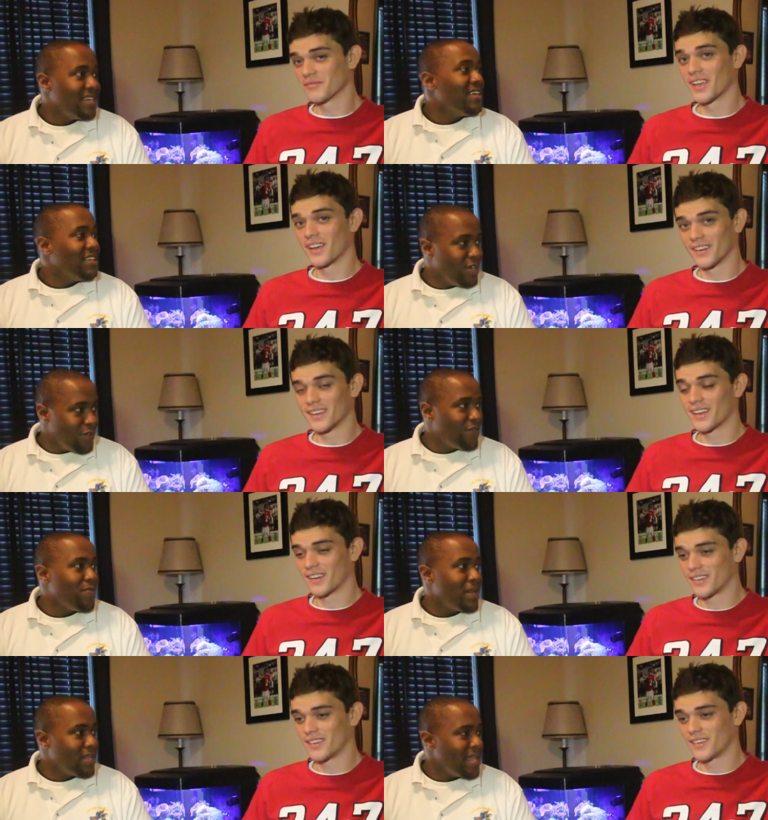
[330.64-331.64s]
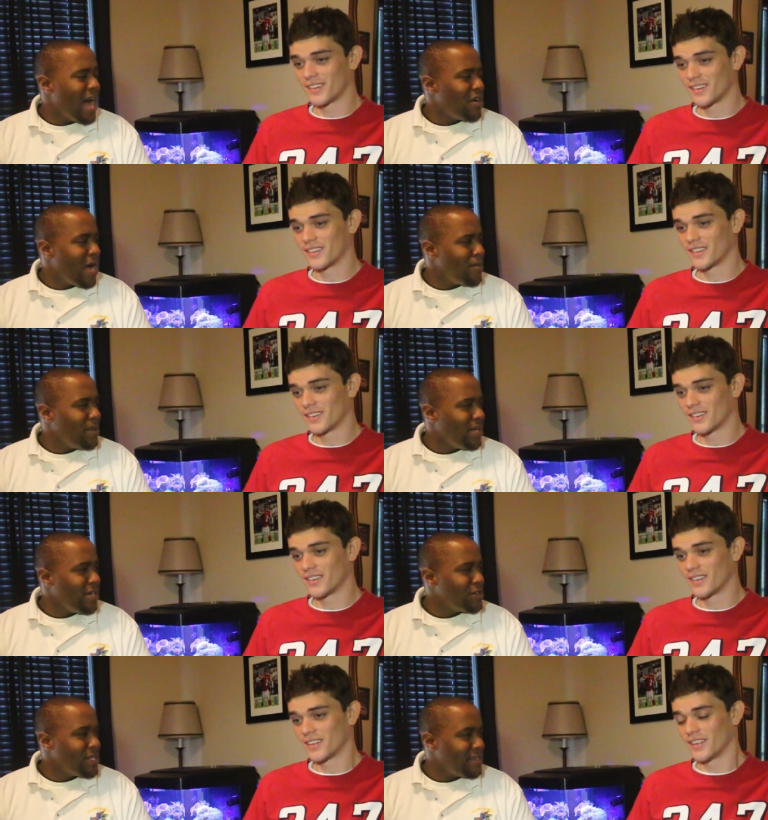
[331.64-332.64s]
Speaker 1: yeah, you've yeah. been. Now, how how many
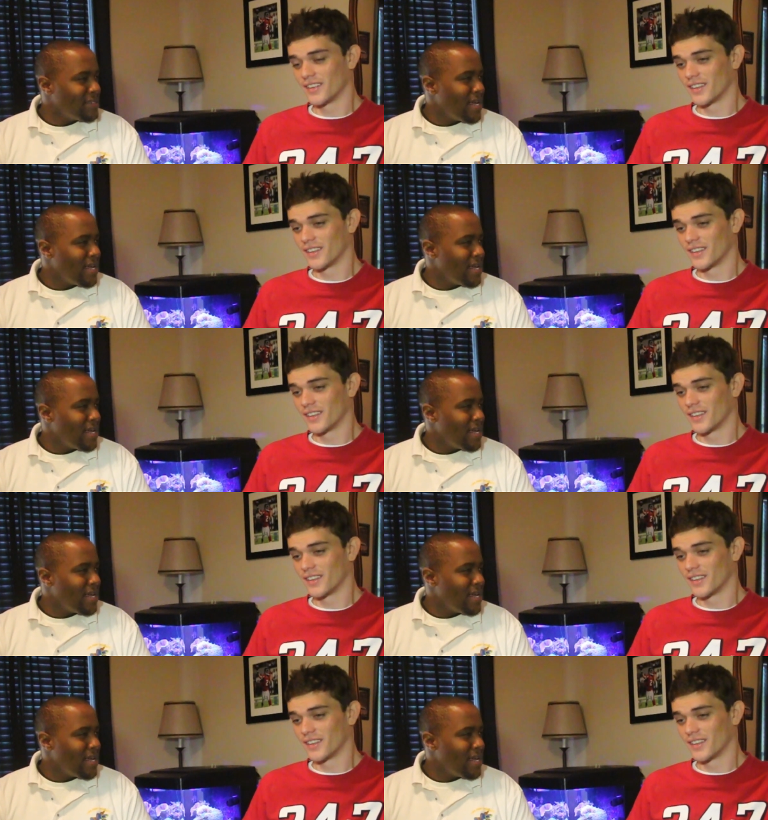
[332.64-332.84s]
years has